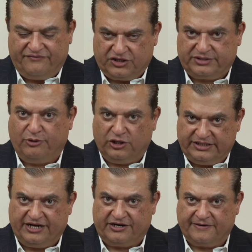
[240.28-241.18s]
very small
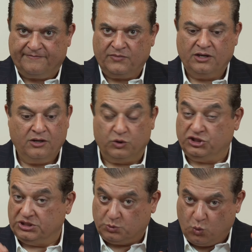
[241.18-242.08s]
dinner,
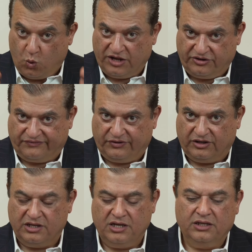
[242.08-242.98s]
which is
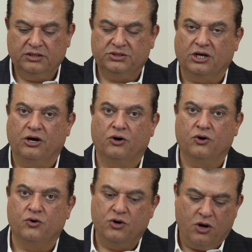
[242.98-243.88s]
wonderful.
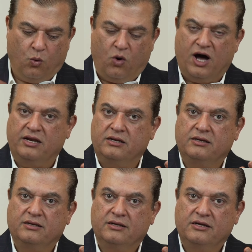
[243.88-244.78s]
So one,
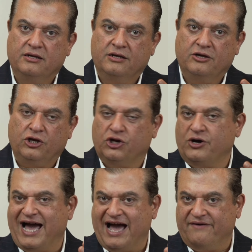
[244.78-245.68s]
you
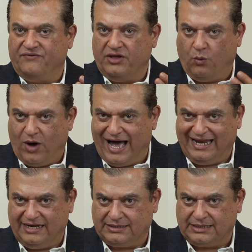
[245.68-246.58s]
don't have the
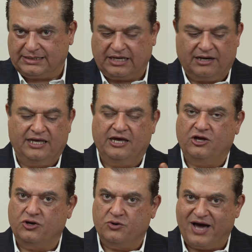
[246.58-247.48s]
wine necessarily,
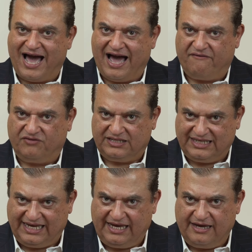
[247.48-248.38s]
you have the
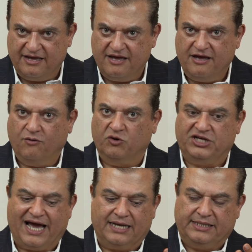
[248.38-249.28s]
tea, which
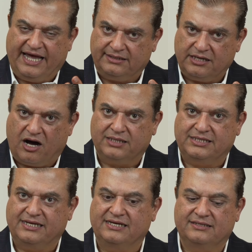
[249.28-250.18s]
has the
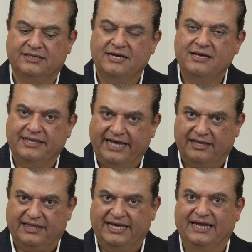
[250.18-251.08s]
antioxidant, the
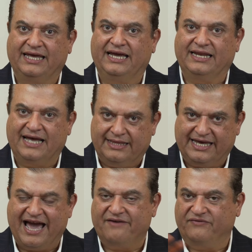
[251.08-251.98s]
L-theanine, and the
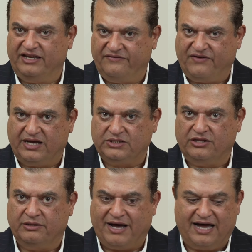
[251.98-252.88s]
caffeine effects
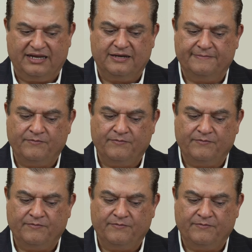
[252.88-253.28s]
on the body.